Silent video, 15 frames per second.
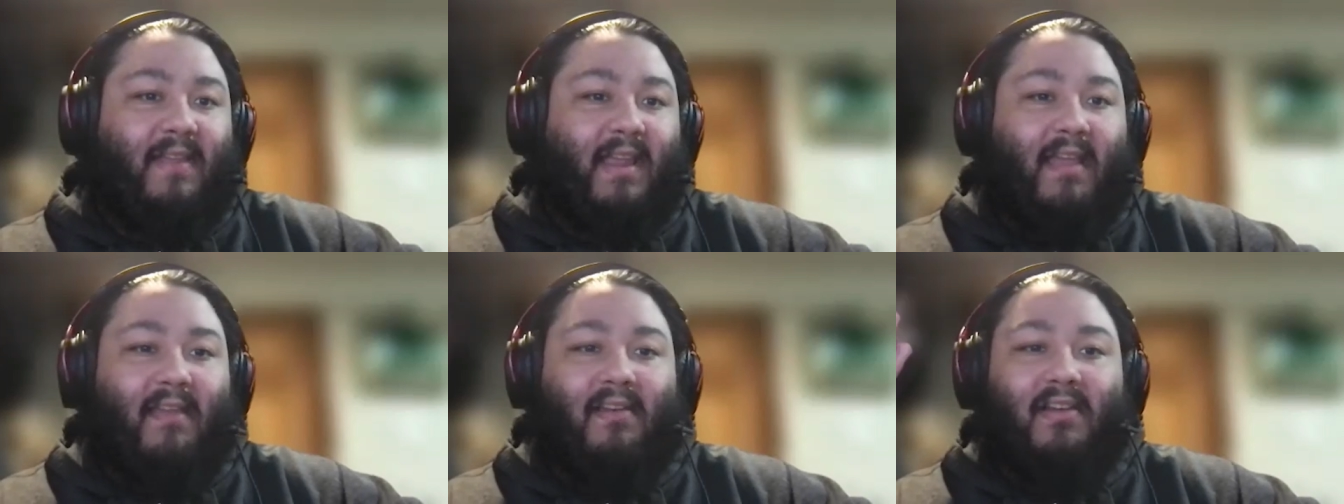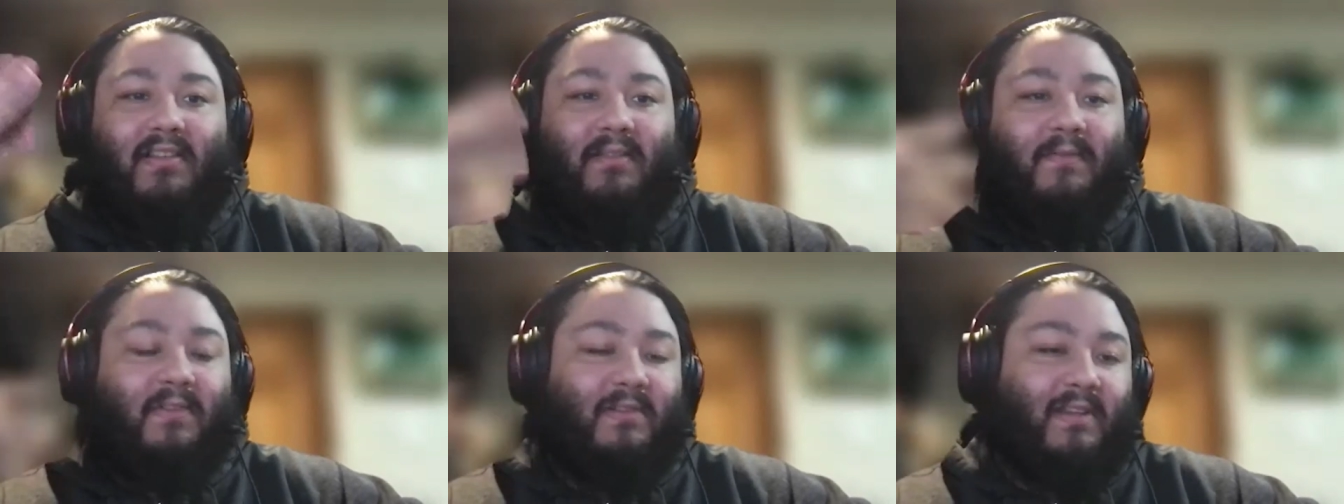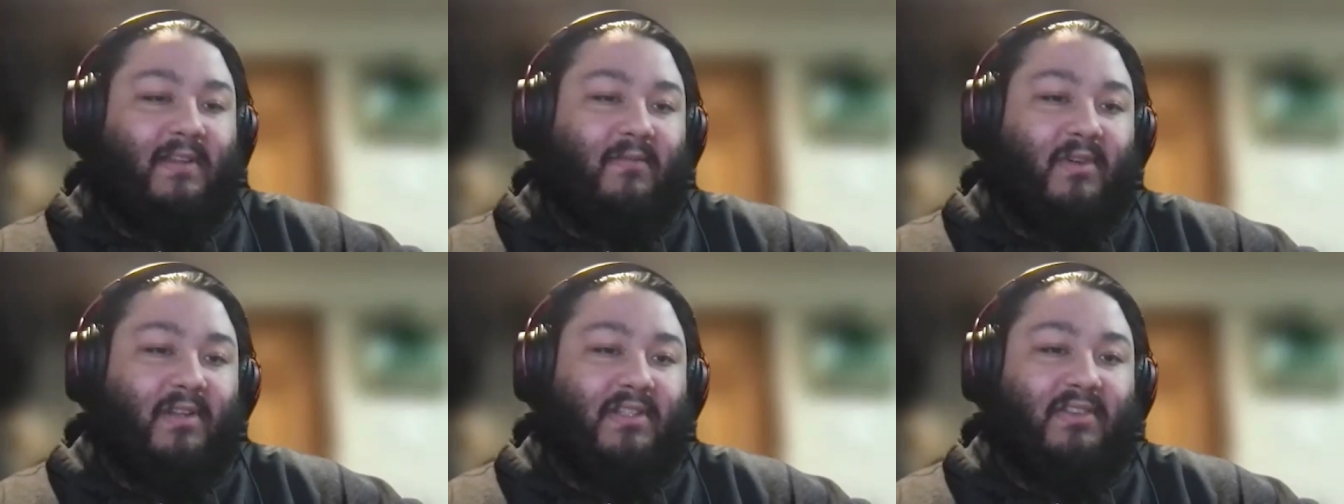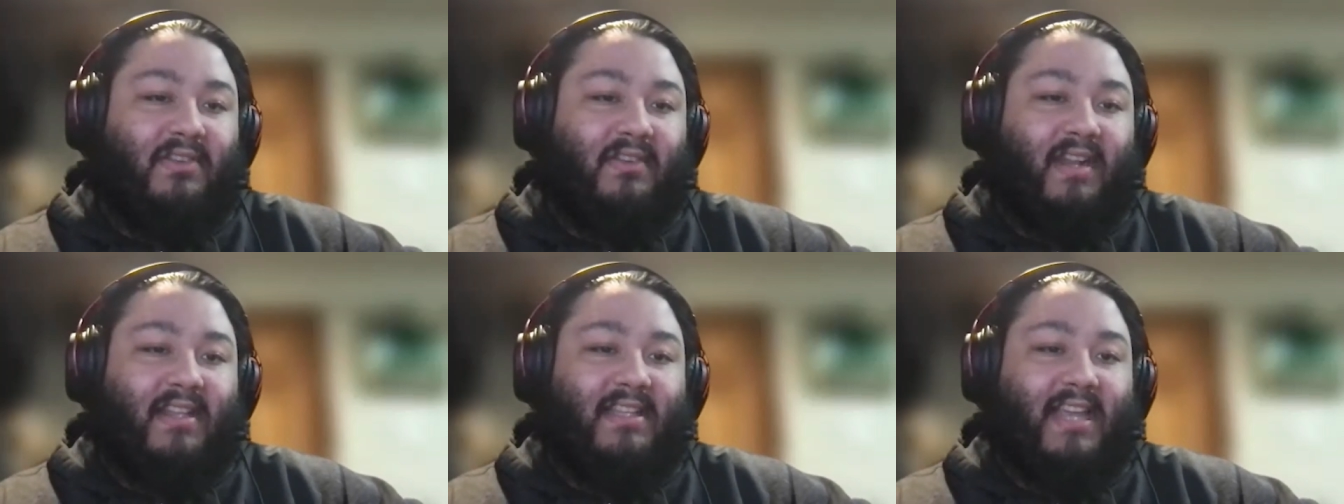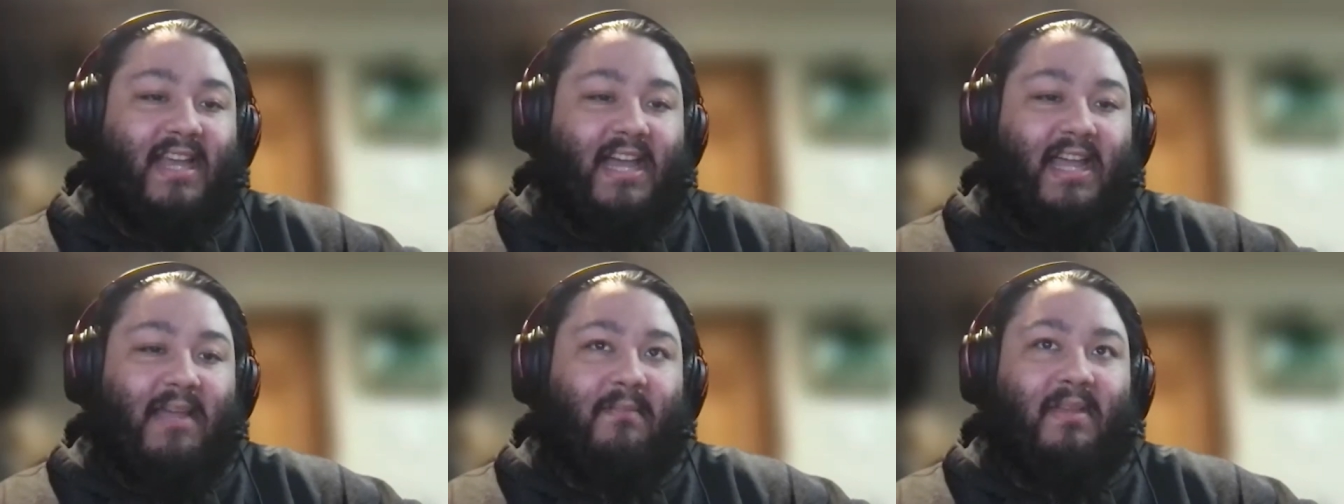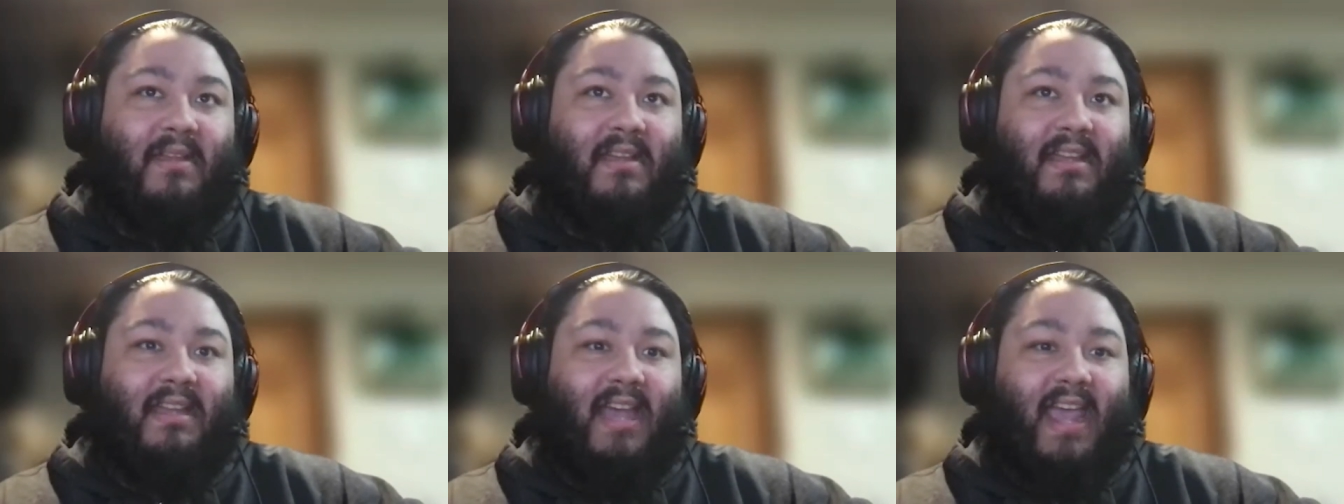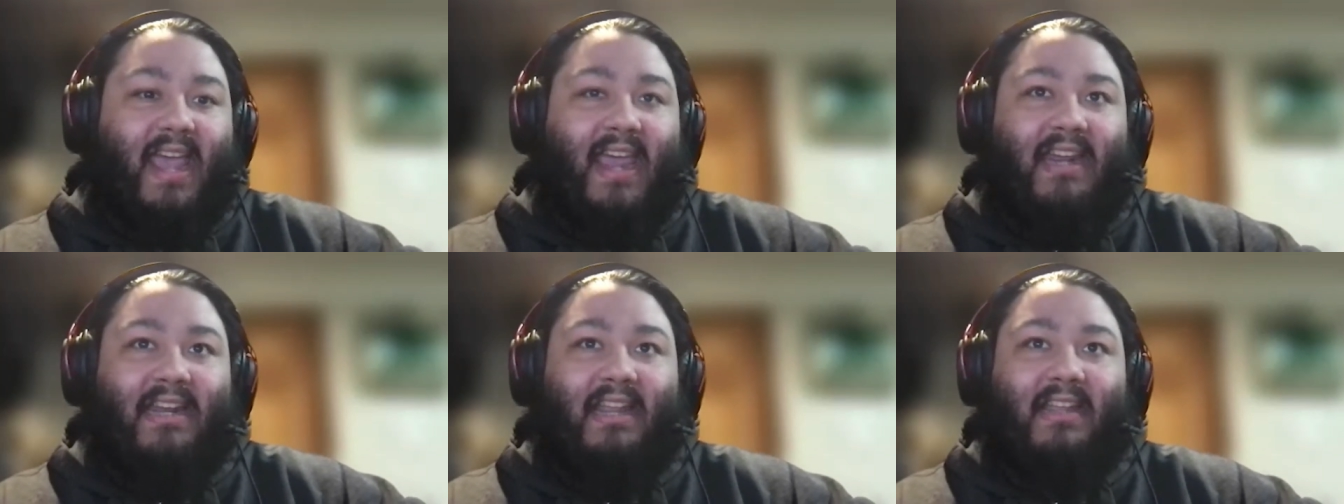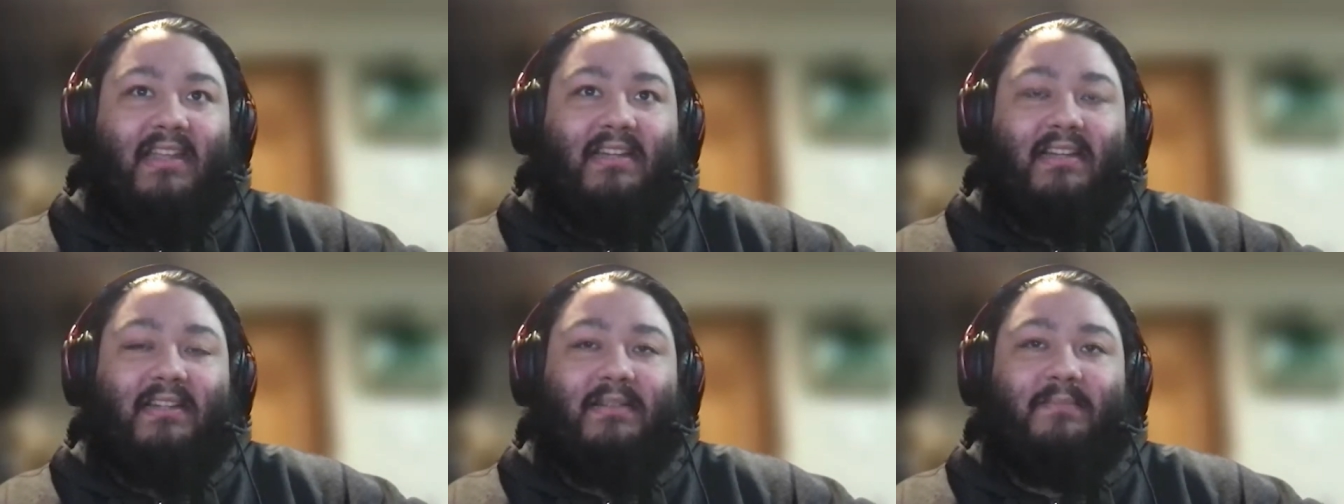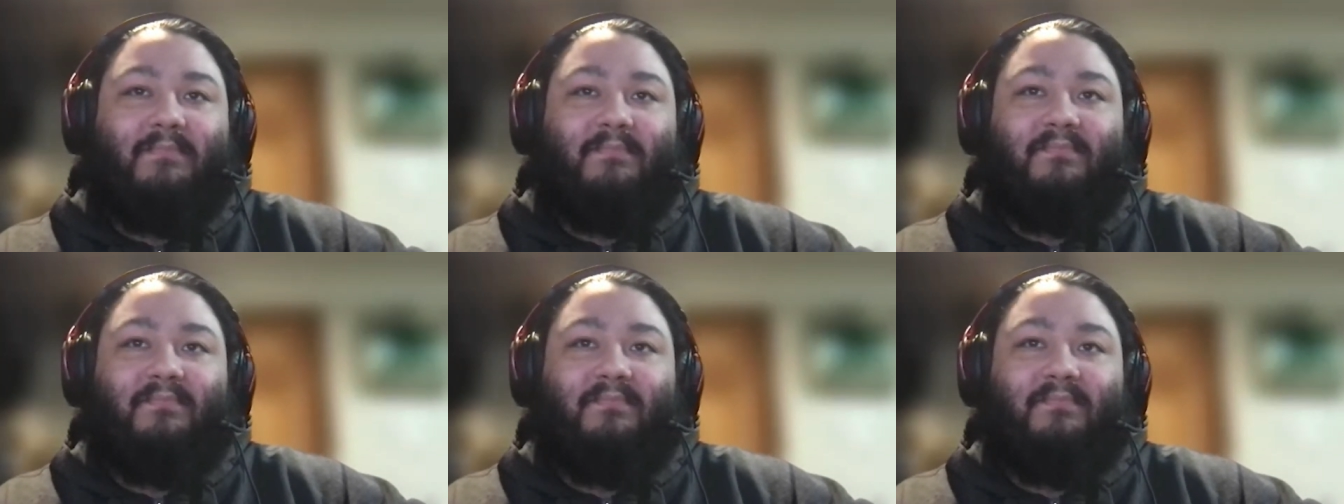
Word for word: like I lost a few loved ones during that time. I had like um